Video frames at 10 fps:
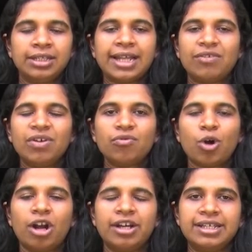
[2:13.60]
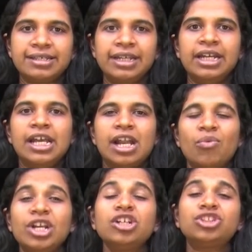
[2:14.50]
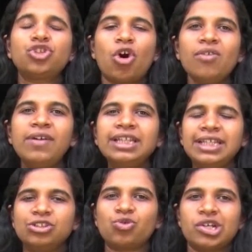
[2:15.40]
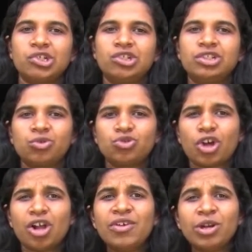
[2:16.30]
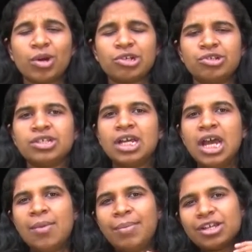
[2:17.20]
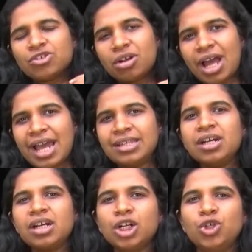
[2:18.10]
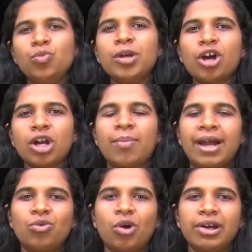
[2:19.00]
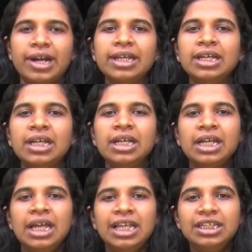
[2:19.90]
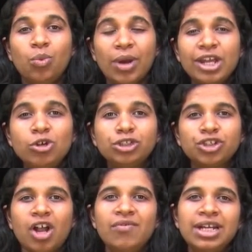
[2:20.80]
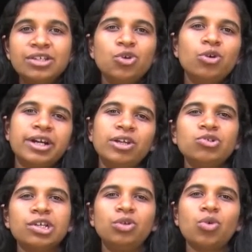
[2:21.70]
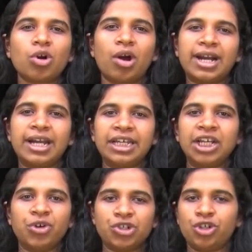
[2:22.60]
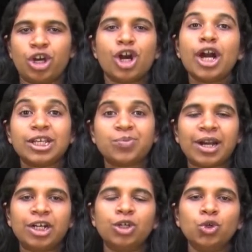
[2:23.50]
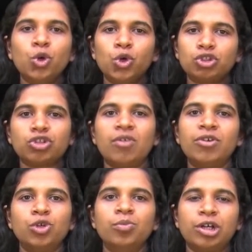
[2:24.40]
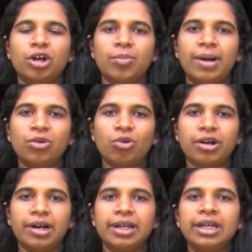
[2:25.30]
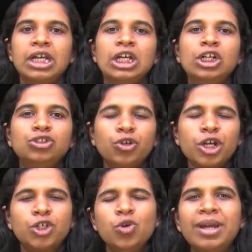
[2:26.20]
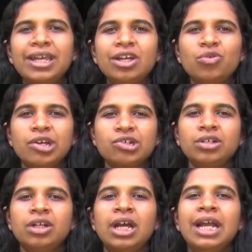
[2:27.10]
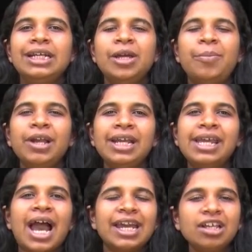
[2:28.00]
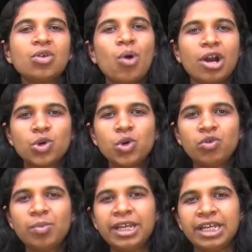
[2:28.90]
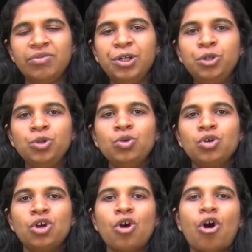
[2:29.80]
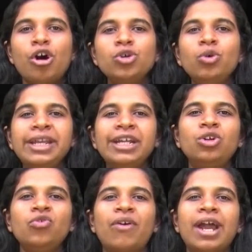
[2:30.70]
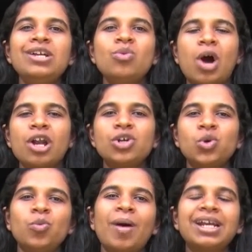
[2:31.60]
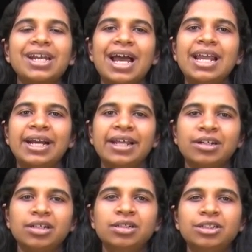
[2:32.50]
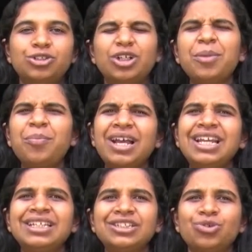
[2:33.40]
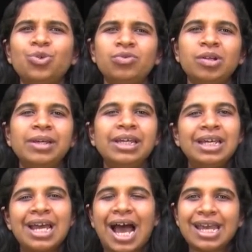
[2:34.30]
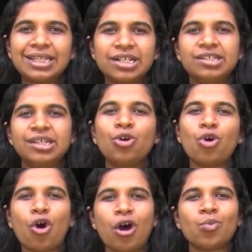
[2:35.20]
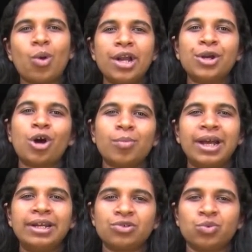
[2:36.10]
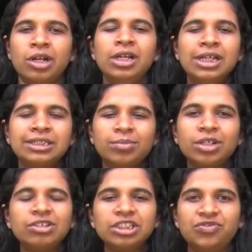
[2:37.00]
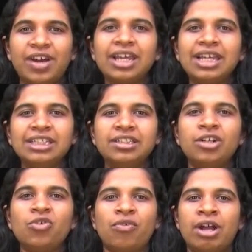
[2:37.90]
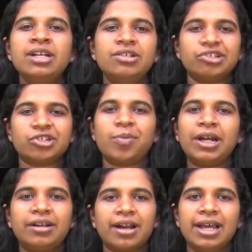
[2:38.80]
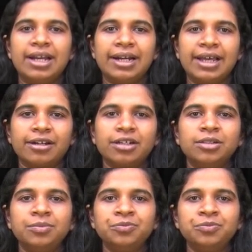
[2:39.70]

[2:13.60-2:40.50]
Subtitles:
That we've already seen. Now, when you're solving these questions, solving questions based on either a cubic or a biquadratic, the way you'll solve it is you'll reduce it to a quadratic equation. You're not expected to know to solve a cubic or a biquadratic. So in a cubic equation, typically either one root will be given to you, or you'll need to find one root by trial and error. So typically this root will be either 0 or 1 or minus 1, something which is very easy to find just by trial and error.